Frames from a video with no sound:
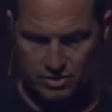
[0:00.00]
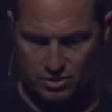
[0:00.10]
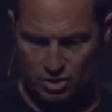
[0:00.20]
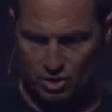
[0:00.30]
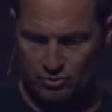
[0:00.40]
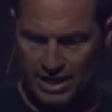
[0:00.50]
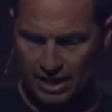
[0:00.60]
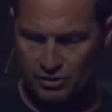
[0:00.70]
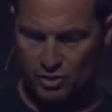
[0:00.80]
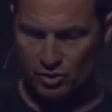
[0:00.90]
So
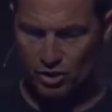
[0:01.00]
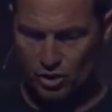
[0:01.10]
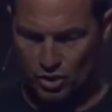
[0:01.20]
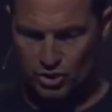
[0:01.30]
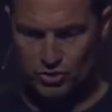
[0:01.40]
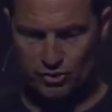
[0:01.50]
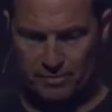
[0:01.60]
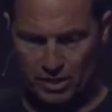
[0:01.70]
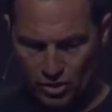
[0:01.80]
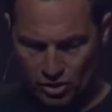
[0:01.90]
now you are cursed
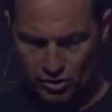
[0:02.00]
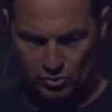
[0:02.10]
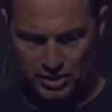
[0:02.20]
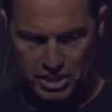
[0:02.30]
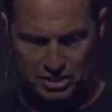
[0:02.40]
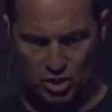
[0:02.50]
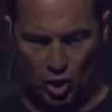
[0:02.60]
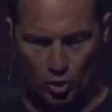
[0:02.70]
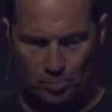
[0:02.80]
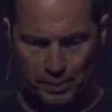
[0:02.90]
from the earth, which has
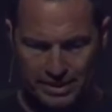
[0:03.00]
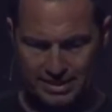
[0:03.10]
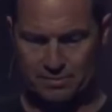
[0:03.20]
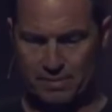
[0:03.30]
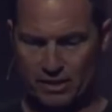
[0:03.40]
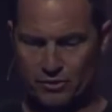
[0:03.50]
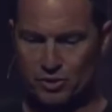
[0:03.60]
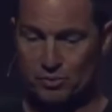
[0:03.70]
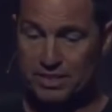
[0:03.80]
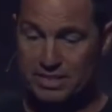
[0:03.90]
opened its mouth
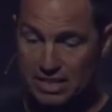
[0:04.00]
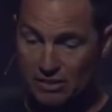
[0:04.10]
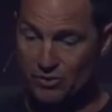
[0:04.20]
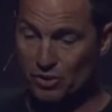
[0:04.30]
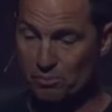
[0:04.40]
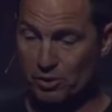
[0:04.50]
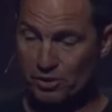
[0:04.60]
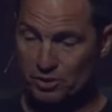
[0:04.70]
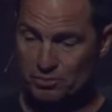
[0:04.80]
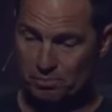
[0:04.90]
to receive your
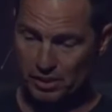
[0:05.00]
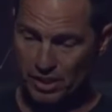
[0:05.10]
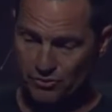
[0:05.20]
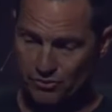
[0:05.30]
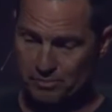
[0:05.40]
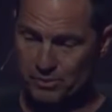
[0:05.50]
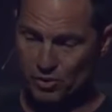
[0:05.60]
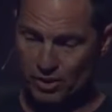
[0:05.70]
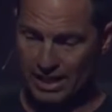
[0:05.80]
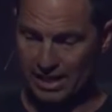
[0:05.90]
brother's blood from
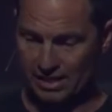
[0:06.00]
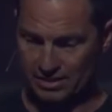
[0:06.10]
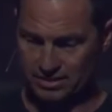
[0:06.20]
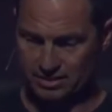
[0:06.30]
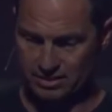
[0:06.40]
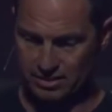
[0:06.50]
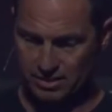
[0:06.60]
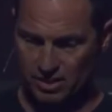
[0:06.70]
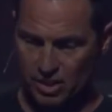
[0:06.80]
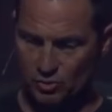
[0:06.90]
your hand.
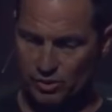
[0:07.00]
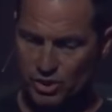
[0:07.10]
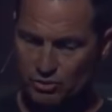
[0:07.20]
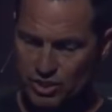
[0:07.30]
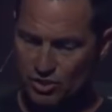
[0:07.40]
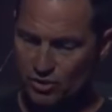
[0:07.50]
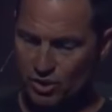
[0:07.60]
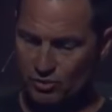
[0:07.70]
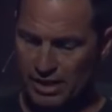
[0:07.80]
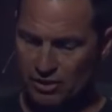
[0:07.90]
When you till the
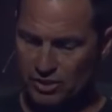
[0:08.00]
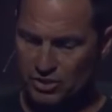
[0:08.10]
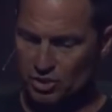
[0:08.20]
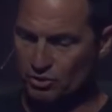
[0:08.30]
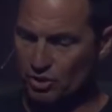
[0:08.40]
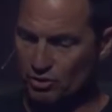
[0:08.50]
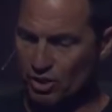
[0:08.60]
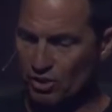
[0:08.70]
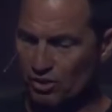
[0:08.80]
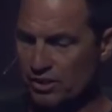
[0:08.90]
ground, it shall no
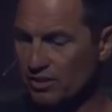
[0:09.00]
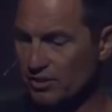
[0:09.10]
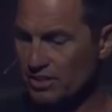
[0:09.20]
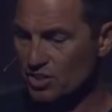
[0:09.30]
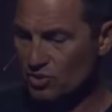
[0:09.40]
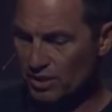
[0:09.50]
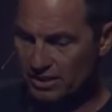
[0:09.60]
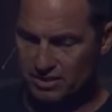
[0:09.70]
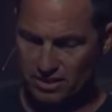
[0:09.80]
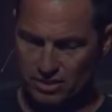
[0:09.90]
longer yield its
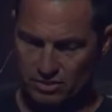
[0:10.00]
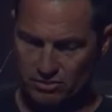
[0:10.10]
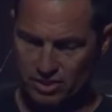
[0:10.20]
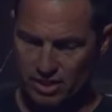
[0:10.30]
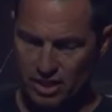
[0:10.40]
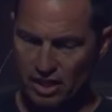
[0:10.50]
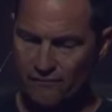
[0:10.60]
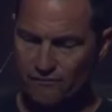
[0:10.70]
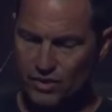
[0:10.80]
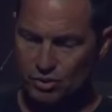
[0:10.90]
strength to you. A
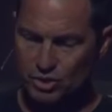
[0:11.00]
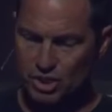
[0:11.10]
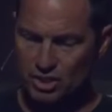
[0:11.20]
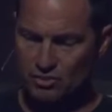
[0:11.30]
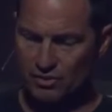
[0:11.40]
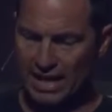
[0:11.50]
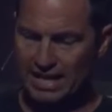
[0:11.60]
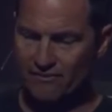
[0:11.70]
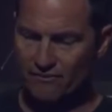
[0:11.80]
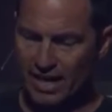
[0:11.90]
fugitive
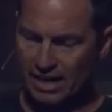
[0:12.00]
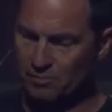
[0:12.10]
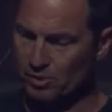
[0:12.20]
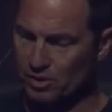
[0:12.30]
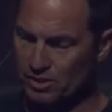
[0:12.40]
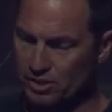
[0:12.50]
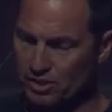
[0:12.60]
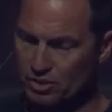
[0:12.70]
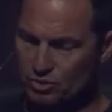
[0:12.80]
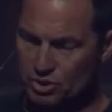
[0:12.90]
and a vagabond
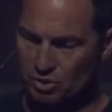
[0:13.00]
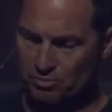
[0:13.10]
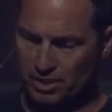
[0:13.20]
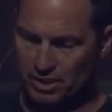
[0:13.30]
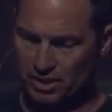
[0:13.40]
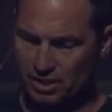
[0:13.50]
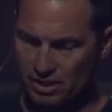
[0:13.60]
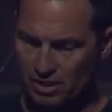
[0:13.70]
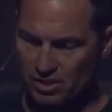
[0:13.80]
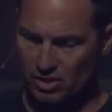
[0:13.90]
you shall be
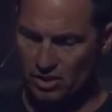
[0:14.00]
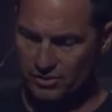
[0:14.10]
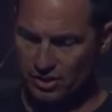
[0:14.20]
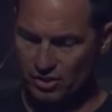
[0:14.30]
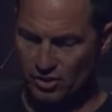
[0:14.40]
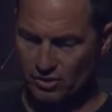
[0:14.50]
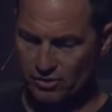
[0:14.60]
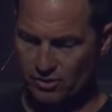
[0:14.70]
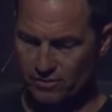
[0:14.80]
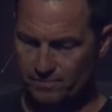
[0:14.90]
on the
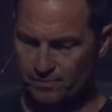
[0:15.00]
earth.